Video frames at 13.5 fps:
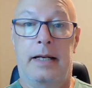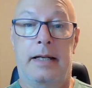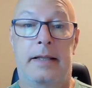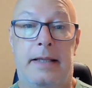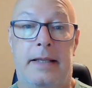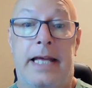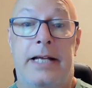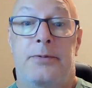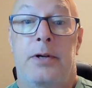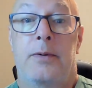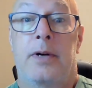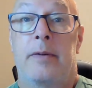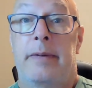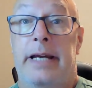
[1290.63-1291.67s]
That's where
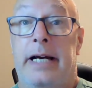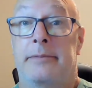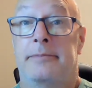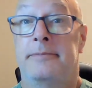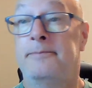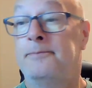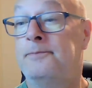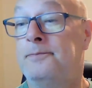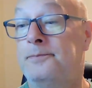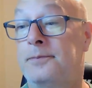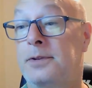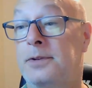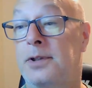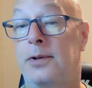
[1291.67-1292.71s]
you want to be at.
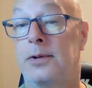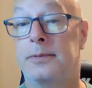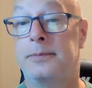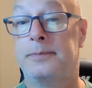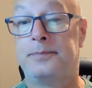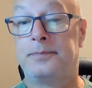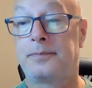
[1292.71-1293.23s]
So